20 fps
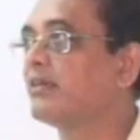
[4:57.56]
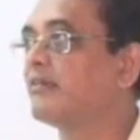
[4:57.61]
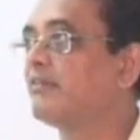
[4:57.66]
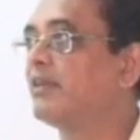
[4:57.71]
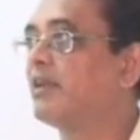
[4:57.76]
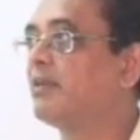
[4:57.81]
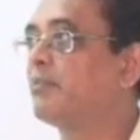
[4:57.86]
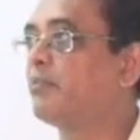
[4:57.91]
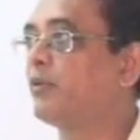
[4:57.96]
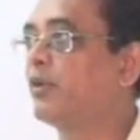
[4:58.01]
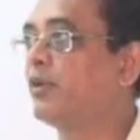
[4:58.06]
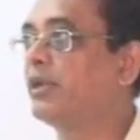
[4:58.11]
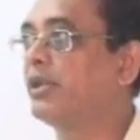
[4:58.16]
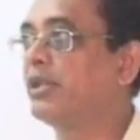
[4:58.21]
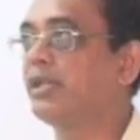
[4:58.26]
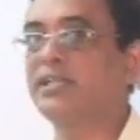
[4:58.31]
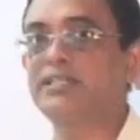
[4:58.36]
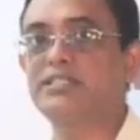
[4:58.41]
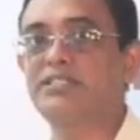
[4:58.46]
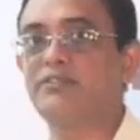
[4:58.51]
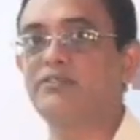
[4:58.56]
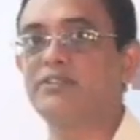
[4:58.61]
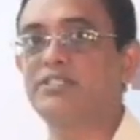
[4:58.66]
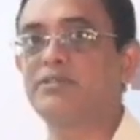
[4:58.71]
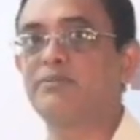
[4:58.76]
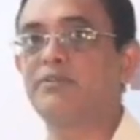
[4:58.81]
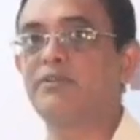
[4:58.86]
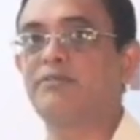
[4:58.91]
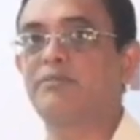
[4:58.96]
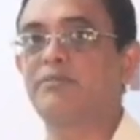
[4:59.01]
When I am pointing, is it
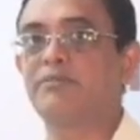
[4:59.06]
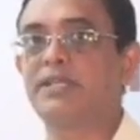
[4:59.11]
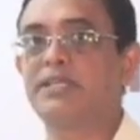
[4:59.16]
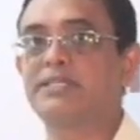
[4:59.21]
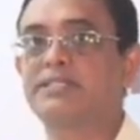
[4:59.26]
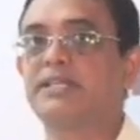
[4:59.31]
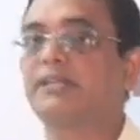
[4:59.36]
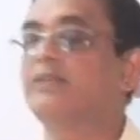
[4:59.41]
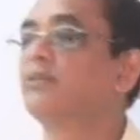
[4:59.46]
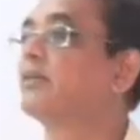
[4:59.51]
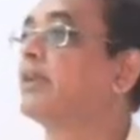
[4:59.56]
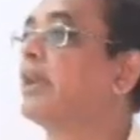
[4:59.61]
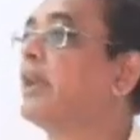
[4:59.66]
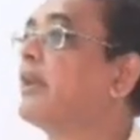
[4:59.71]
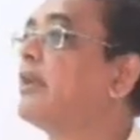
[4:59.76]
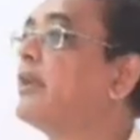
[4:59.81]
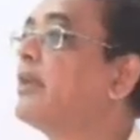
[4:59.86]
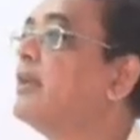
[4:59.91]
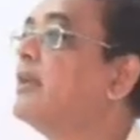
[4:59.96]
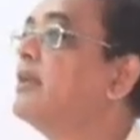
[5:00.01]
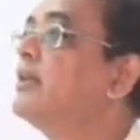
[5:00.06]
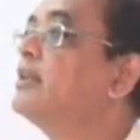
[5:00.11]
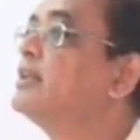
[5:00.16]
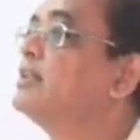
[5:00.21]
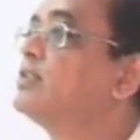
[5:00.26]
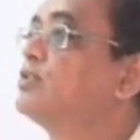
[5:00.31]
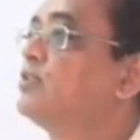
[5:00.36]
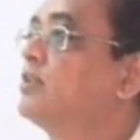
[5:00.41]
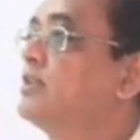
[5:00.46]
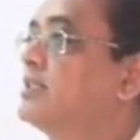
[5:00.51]
visible from that side? Okay.
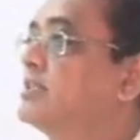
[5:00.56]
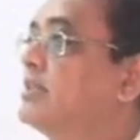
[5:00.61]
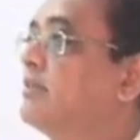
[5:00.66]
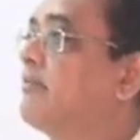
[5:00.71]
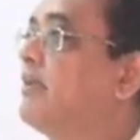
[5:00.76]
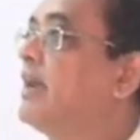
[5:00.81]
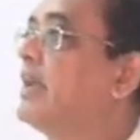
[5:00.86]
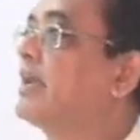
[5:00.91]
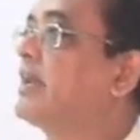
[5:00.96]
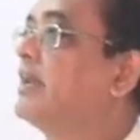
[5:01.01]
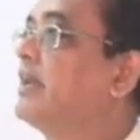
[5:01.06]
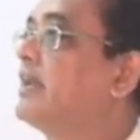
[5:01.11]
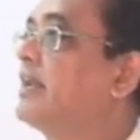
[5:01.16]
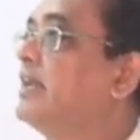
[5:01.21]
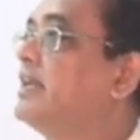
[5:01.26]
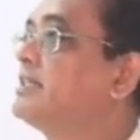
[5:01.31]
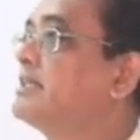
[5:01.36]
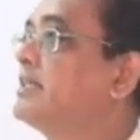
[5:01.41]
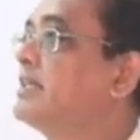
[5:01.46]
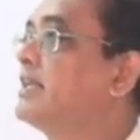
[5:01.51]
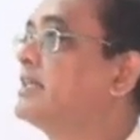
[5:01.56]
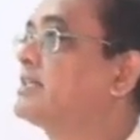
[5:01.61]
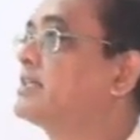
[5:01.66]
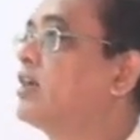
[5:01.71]
So the cervical region has